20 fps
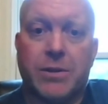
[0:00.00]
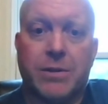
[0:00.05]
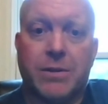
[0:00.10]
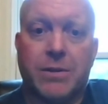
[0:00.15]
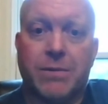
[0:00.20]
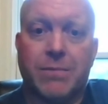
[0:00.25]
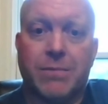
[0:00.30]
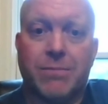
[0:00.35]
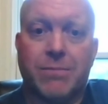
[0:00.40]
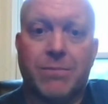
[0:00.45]

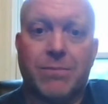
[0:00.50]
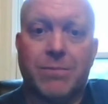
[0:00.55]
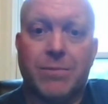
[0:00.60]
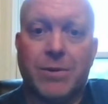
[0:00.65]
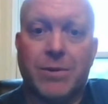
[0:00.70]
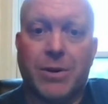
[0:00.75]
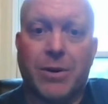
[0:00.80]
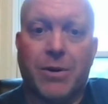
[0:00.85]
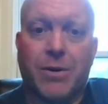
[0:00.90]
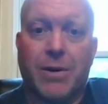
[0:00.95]
and you
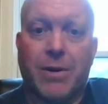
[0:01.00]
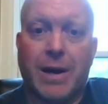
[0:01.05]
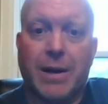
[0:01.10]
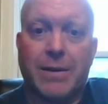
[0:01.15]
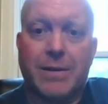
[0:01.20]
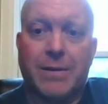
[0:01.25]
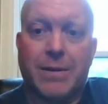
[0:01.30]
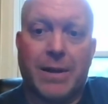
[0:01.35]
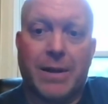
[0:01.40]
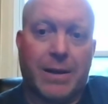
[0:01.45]
know, and I
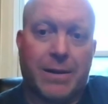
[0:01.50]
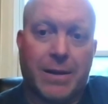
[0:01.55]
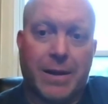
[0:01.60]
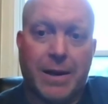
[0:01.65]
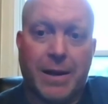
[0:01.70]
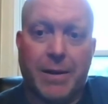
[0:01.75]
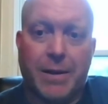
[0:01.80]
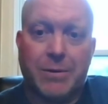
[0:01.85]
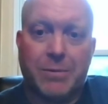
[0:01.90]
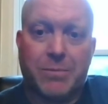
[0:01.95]
think that
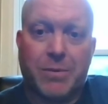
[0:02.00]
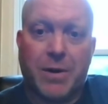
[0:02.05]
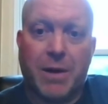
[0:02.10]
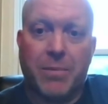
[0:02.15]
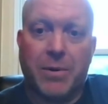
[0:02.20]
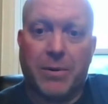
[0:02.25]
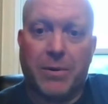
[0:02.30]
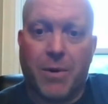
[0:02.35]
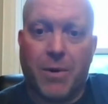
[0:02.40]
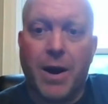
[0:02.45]
he was probably
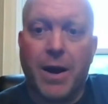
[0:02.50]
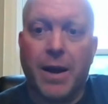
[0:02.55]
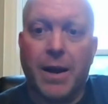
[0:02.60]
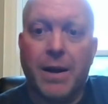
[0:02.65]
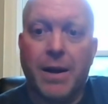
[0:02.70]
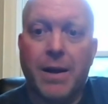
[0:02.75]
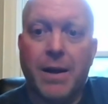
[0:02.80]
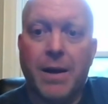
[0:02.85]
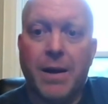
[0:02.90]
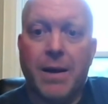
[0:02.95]
right.
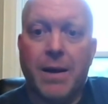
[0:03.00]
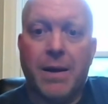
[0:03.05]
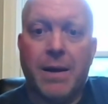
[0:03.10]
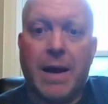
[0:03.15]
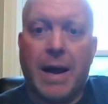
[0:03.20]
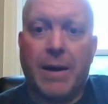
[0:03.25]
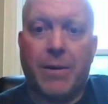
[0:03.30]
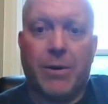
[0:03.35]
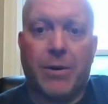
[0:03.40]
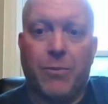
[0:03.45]

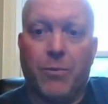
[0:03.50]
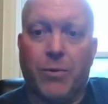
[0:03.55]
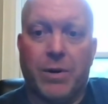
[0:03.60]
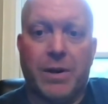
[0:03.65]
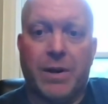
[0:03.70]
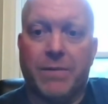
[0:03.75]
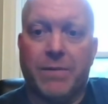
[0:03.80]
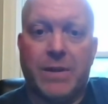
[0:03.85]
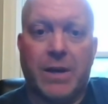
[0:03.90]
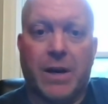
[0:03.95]
I wouldn't
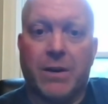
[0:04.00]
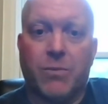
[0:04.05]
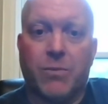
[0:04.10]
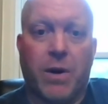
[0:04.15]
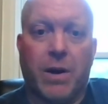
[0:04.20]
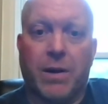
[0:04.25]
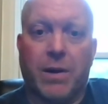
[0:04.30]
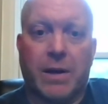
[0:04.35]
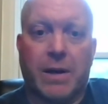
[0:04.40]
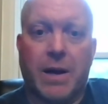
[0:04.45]
have done
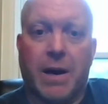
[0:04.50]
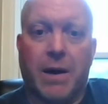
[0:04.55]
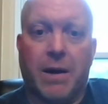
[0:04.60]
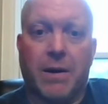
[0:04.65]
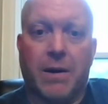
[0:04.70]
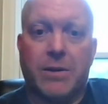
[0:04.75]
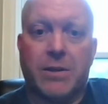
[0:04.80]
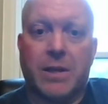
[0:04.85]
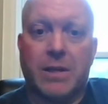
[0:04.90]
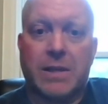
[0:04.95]
well in
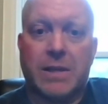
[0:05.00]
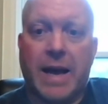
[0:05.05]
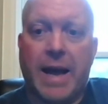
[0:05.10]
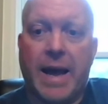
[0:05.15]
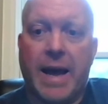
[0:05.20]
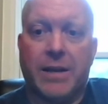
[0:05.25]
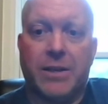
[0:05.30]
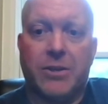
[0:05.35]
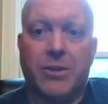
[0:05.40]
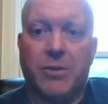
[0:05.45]
college because I
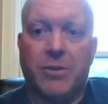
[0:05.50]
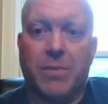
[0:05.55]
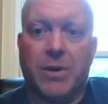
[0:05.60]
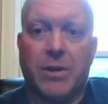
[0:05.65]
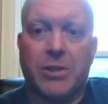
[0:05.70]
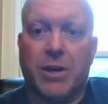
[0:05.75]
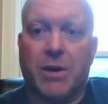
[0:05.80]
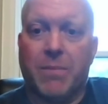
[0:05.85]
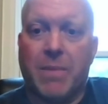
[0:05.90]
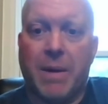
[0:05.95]
had too much
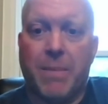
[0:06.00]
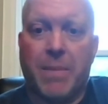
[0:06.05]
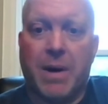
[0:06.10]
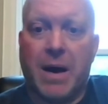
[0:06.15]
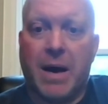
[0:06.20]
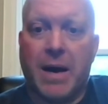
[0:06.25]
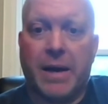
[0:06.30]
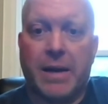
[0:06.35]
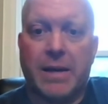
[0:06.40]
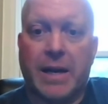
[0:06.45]
on my
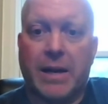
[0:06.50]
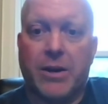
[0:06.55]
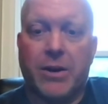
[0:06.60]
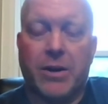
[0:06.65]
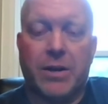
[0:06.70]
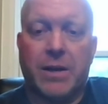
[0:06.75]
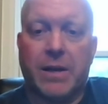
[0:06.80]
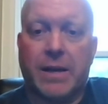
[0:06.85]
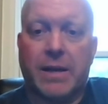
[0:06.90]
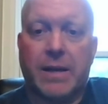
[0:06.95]
mind. I couldn't
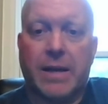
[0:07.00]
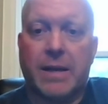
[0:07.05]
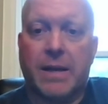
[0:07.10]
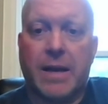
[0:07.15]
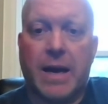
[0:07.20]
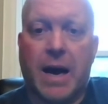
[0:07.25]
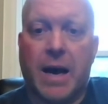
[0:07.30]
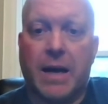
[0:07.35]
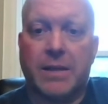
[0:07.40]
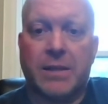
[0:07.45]
have
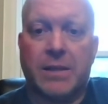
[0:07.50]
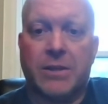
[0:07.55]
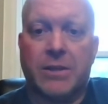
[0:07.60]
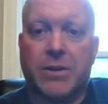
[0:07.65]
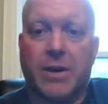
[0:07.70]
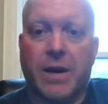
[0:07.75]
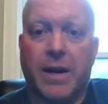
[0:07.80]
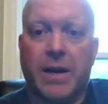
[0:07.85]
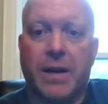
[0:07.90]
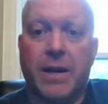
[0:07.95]

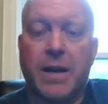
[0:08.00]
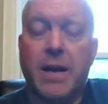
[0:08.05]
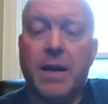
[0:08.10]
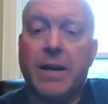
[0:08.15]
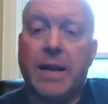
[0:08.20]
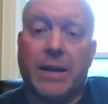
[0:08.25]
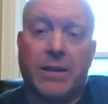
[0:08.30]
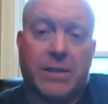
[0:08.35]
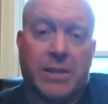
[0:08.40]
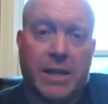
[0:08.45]
concentrated.
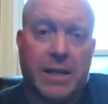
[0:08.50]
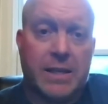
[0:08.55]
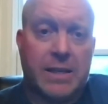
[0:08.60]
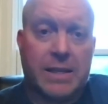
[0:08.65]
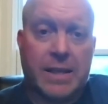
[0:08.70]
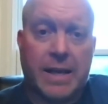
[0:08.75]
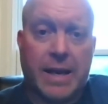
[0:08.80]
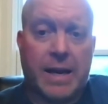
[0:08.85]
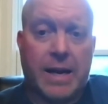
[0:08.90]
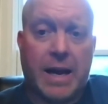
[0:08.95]
Now, since
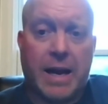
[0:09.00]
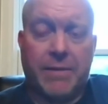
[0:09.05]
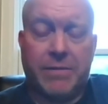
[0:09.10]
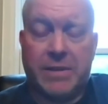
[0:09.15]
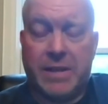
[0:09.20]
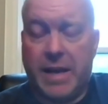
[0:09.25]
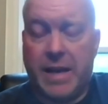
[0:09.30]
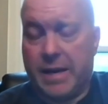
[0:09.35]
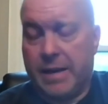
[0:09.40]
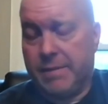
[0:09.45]
then, I've
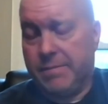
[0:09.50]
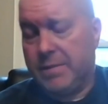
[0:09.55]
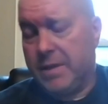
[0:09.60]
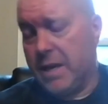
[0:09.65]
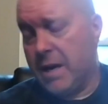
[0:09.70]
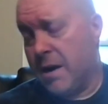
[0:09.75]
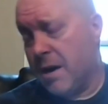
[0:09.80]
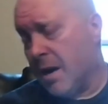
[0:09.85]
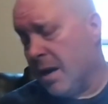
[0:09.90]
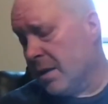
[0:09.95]
taken
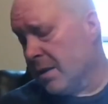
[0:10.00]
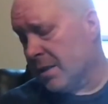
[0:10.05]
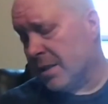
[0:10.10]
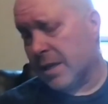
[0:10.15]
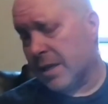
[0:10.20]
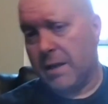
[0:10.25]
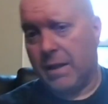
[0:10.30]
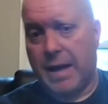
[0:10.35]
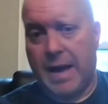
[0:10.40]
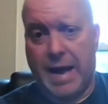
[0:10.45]
tons of
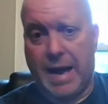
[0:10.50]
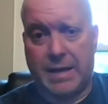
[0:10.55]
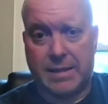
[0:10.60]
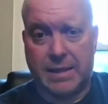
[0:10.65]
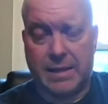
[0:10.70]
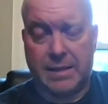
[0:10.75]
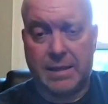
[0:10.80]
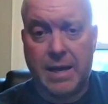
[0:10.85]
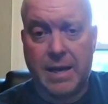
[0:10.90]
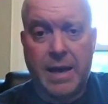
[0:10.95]

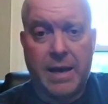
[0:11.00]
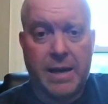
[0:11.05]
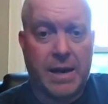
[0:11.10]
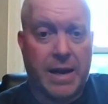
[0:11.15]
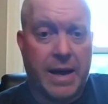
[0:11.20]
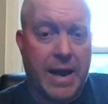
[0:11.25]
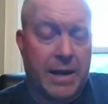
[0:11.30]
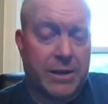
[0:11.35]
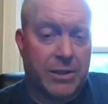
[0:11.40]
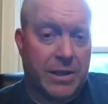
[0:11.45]
classes. and
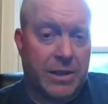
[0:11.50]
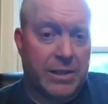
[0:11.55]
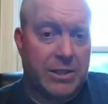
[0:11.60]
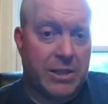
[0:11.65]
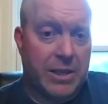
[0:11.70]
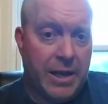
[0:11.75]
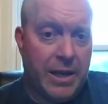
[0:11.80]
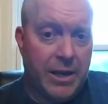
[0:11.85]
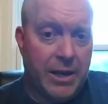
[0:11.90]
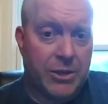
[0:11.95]
I actually
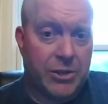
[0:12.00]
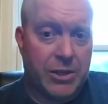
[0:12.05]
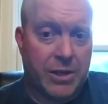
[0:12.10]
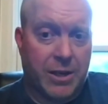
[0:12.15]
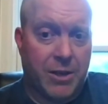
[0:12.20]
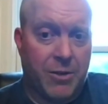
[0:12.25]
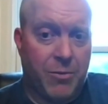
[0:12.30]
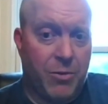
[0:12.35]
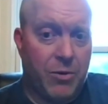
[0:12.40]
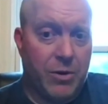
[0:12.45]
teach at a
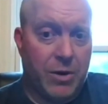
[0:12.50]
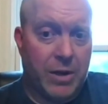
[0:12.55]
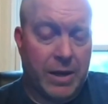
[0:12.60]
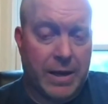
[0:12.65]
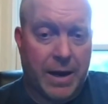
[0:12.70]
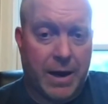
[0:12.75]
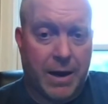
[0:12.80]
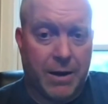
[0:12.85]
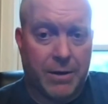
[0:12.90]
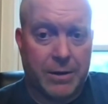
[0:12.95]
community
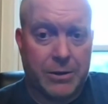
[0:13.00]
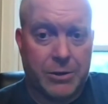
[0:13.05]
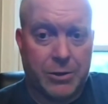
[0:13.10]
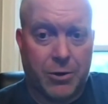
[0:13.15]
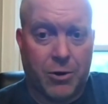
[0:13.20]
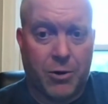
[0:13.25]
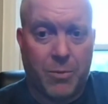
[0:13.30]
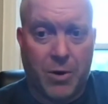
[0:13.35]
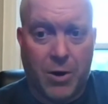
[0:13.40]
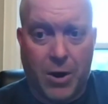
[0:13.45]
college in
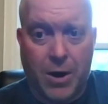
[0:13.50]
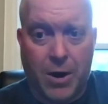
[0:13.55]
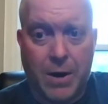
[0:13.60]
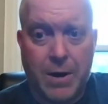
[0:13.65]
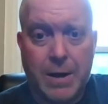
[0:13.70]
Omaha.